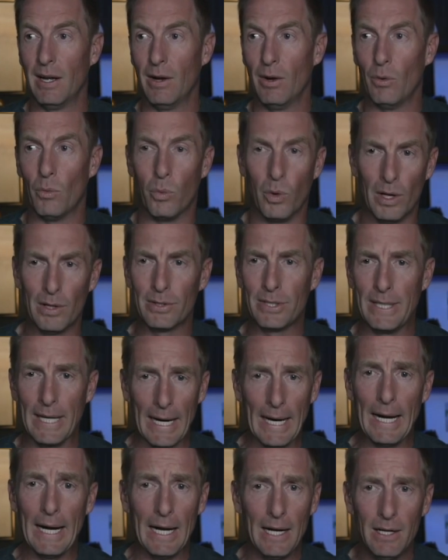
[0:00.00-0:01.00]
well,
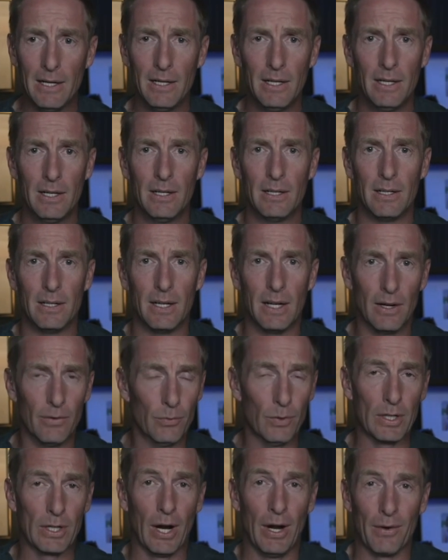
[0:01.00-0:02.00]
yeah.
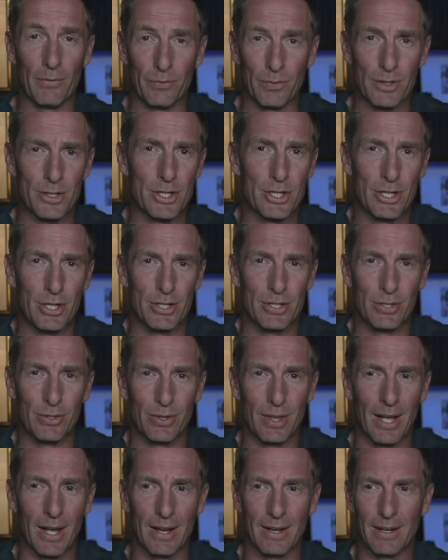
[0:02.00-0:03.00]
Every conference should do
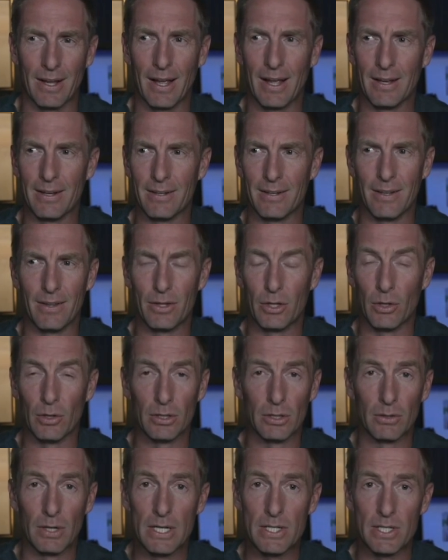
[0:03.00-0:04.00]
that. And the only
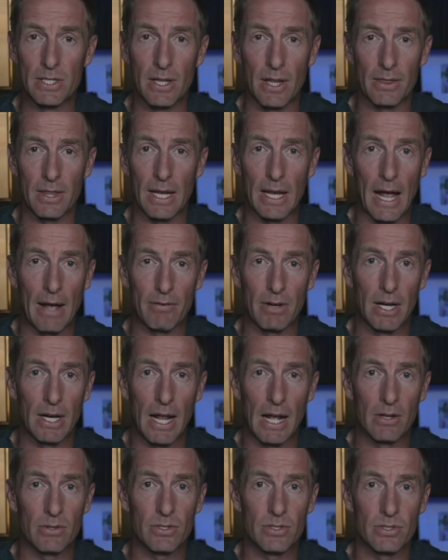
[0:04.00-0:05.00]
reason that they haven't
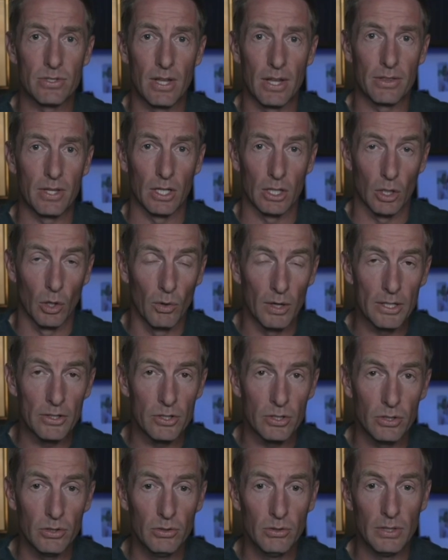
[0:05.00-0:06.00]
announced that they're going
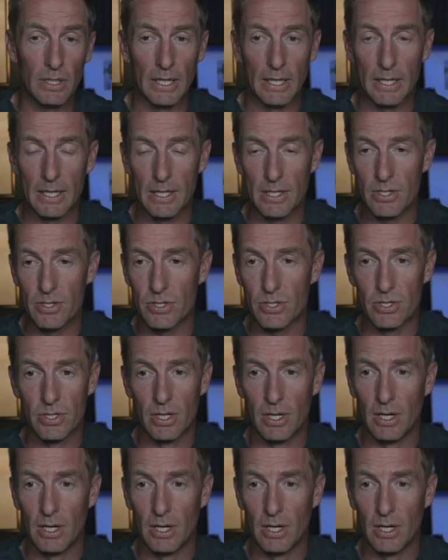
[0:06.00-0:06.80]
to is,